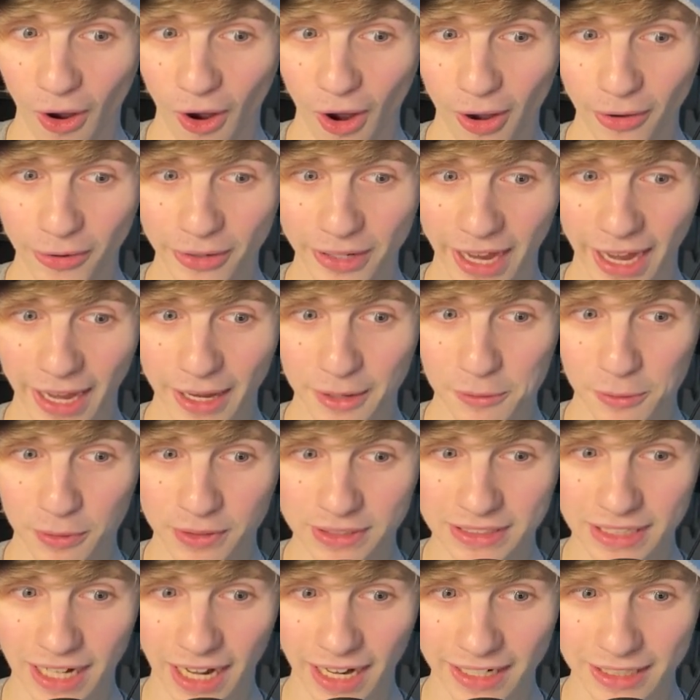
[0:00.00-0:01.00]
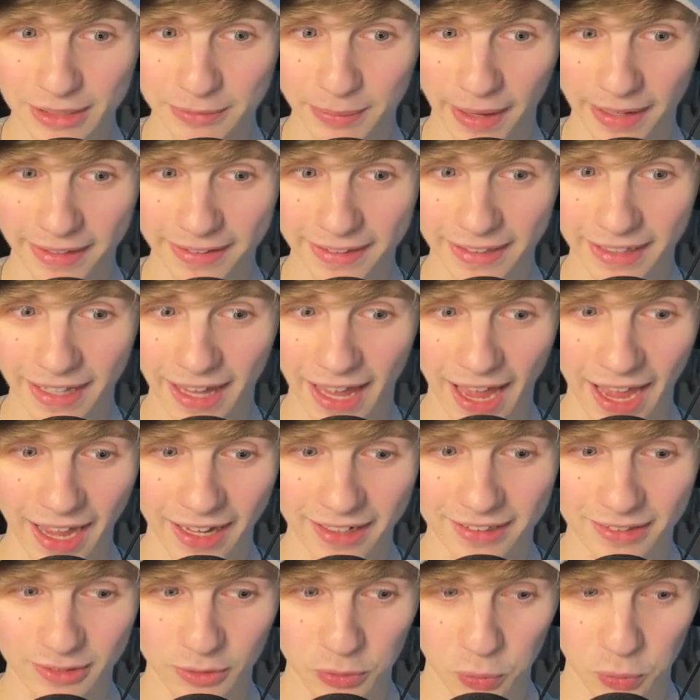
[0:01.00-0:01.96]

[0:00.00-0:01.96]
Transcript: Okay, was not expecting that.